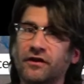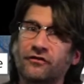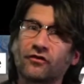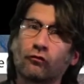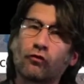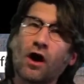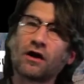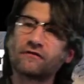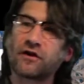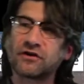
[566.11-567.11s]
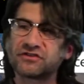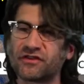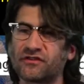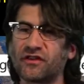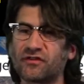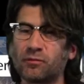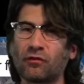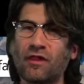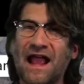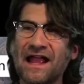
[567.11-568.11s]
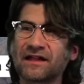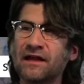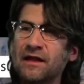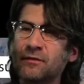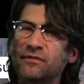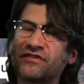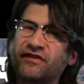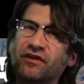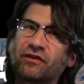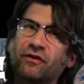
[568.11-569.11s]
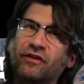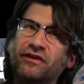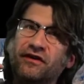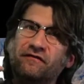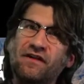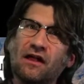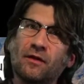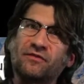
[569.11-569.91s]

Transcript: So rock varnish is this black material that develops.